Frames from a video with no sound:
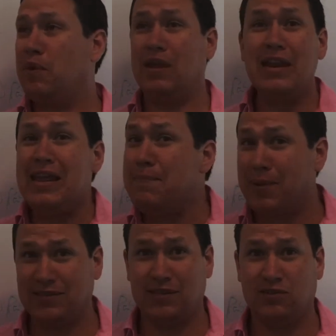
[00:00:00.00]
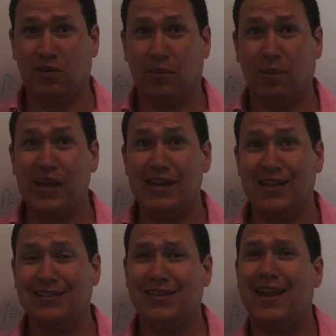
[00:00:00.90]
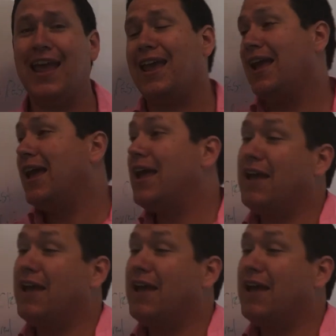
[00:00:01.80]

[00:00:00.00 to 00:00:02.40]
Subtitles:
any business on the planet and said, hey,